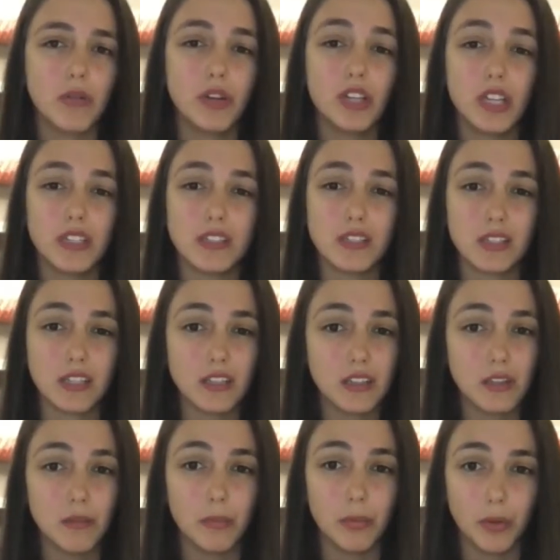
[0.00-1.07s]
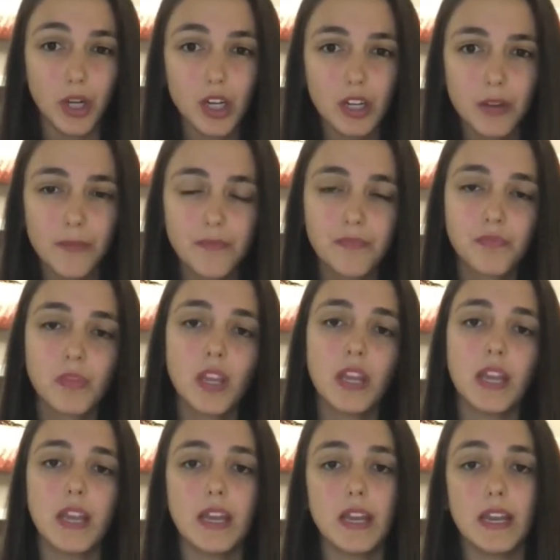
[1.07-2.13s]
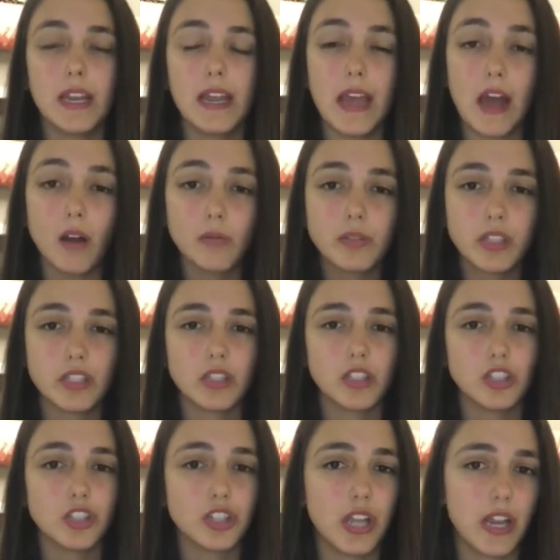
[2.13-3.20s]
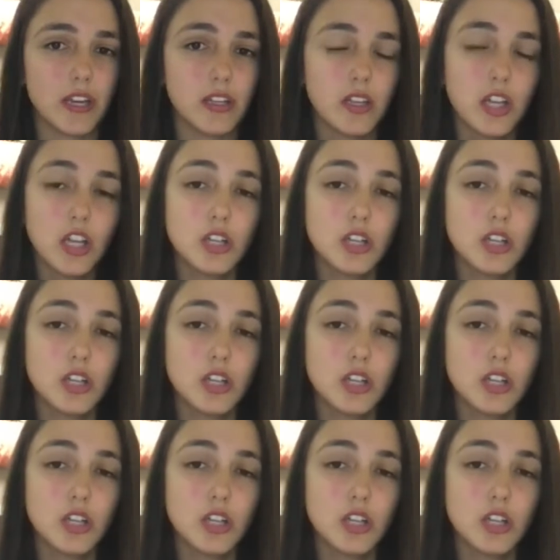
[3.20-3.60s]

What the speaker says: we can see in the book, and it helps us understand.